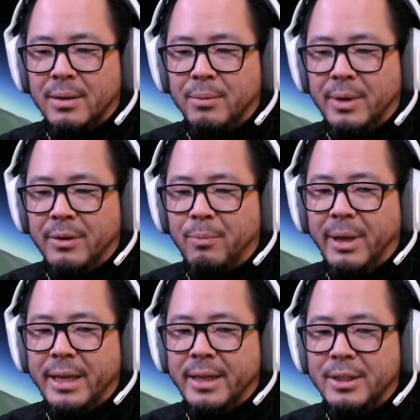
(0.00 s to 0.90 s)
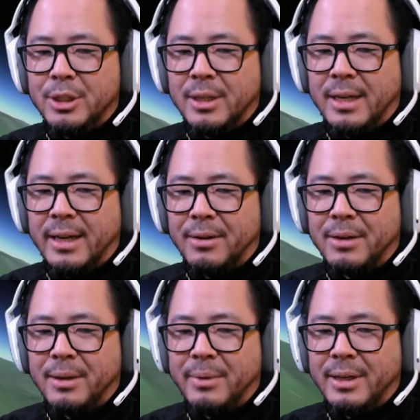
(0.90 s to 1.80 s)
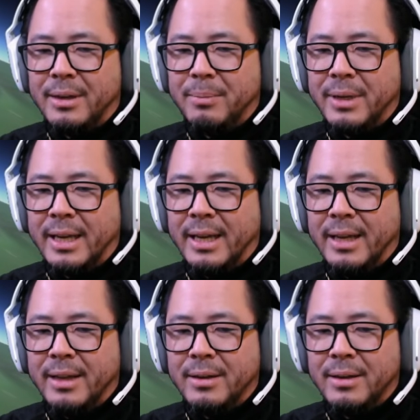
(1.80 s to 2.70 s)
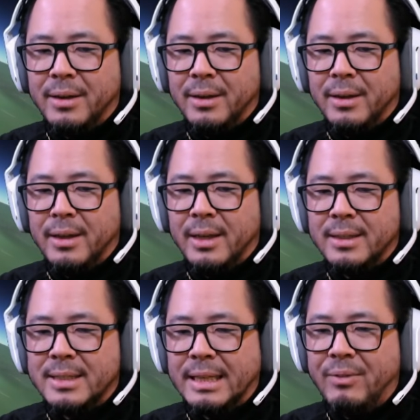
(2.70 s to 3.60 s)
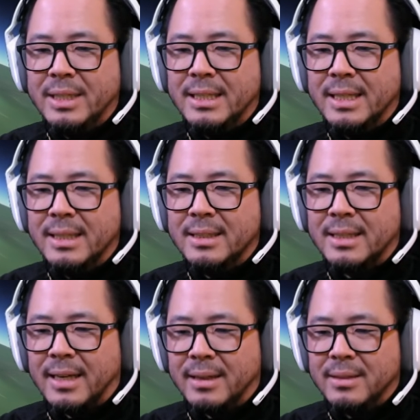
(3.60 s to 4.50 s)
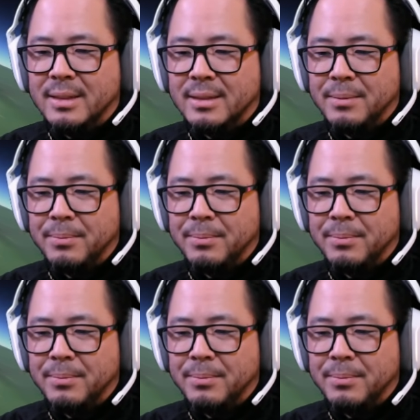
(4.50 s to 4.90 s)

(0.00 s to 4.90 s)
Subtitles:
We have main engine cutout coming up in 17 seconds.